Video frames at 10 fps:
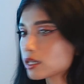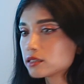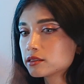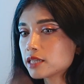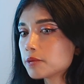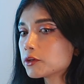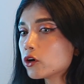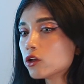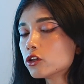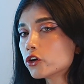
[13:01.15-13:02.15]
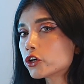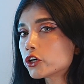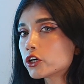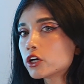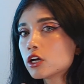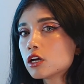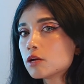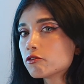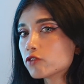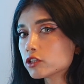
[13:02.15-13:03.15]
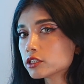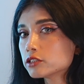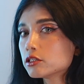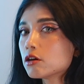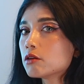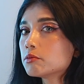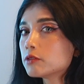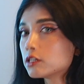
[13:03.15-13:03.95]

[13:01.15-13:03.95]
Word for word: same color for the top,